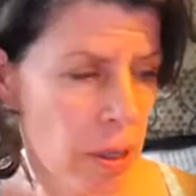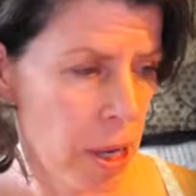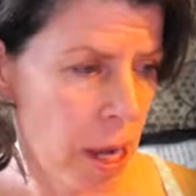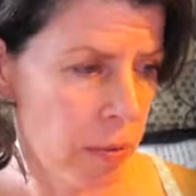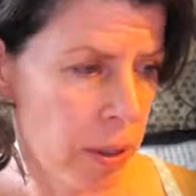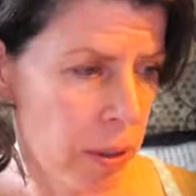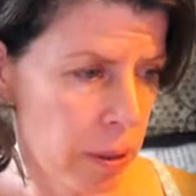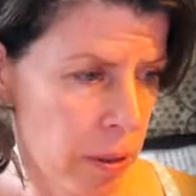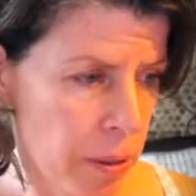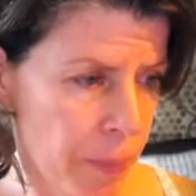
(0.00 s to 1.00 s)

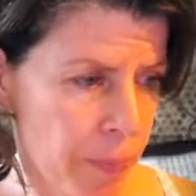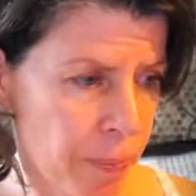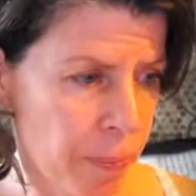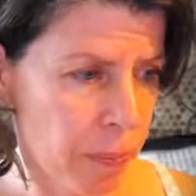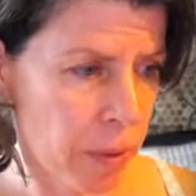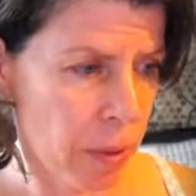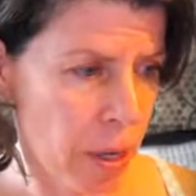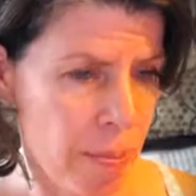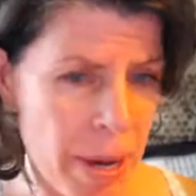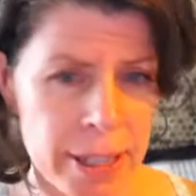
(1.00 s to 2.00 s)
having
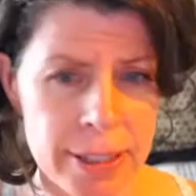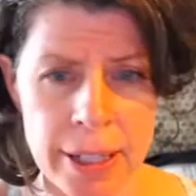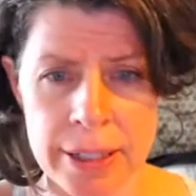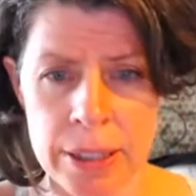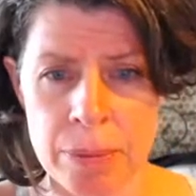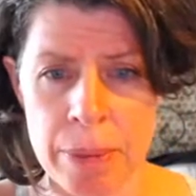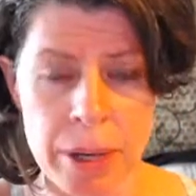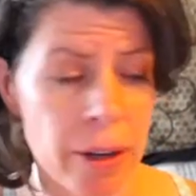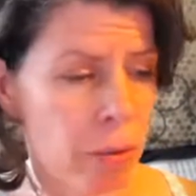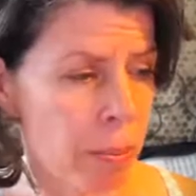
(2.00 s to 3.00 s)
a bad taste in my
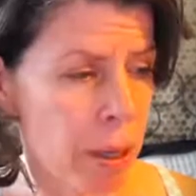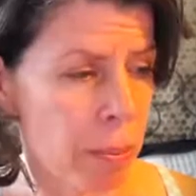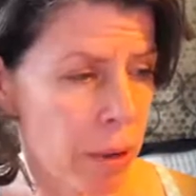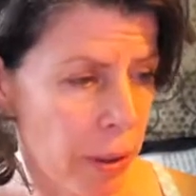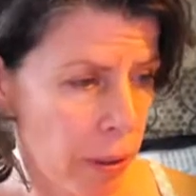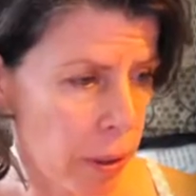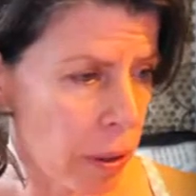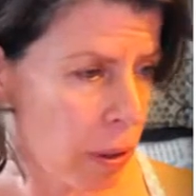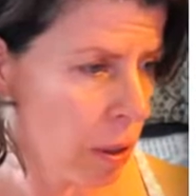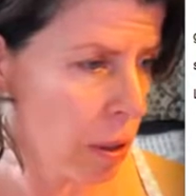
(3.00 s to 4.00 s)
mouth with my
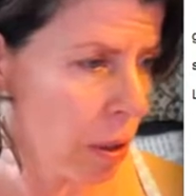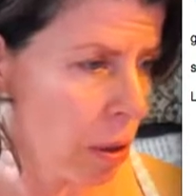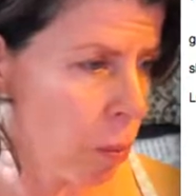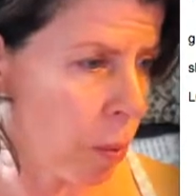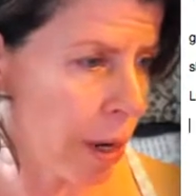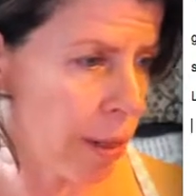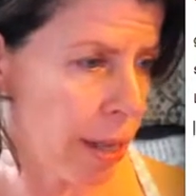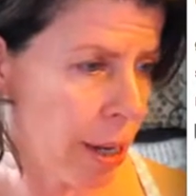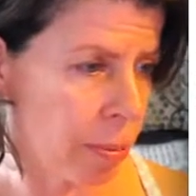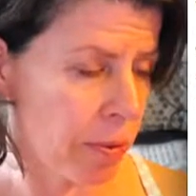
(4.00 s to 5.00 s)
brother, what
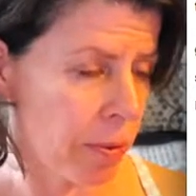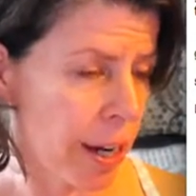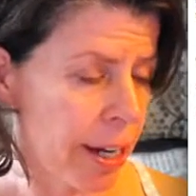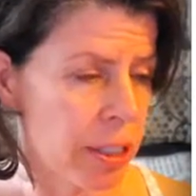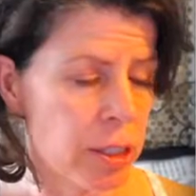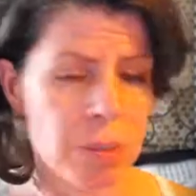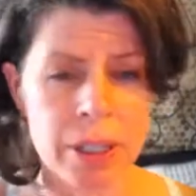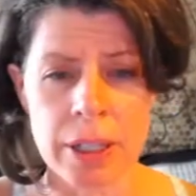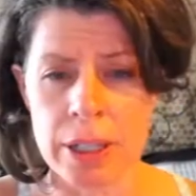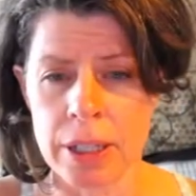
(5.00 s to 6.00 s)
that provides
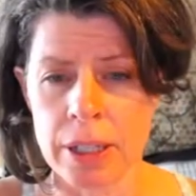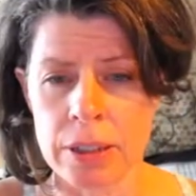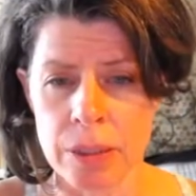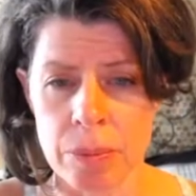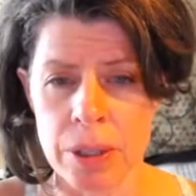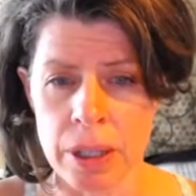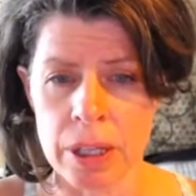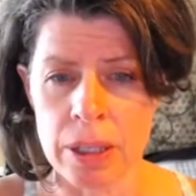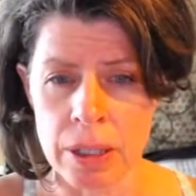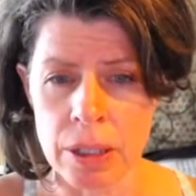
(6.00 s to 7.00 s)
me is something I
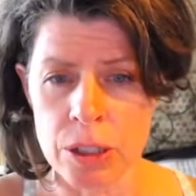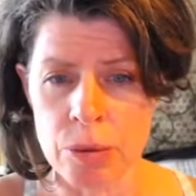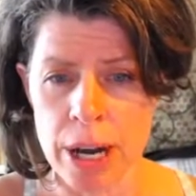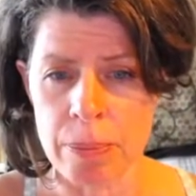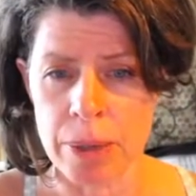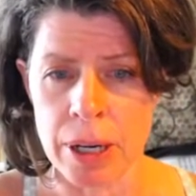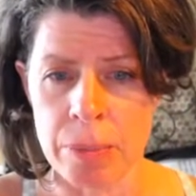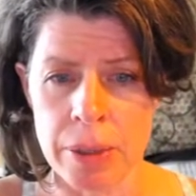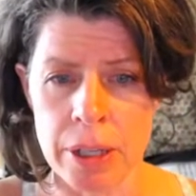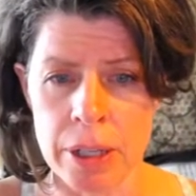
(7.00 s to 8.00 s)
need to wrap
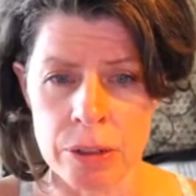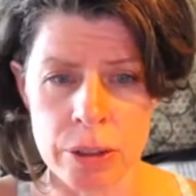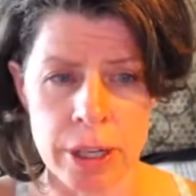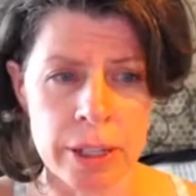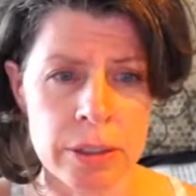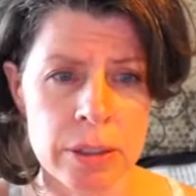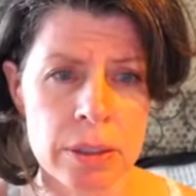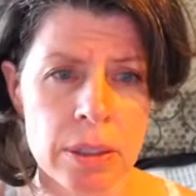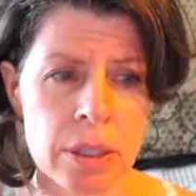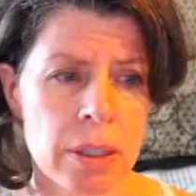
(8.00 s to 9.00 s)
up and address.
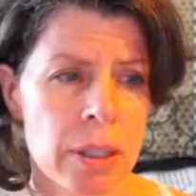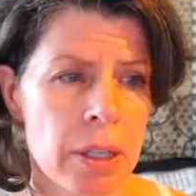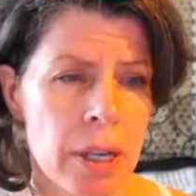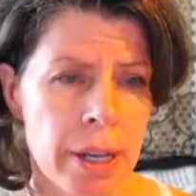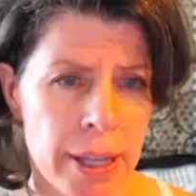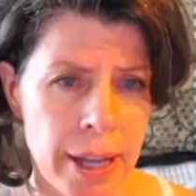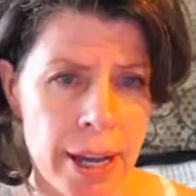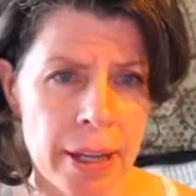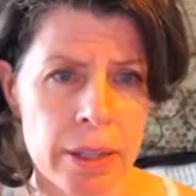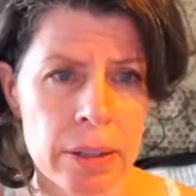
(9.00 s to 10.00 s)

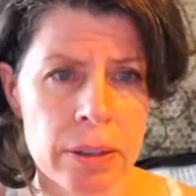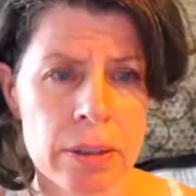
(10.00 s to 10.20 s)
Again,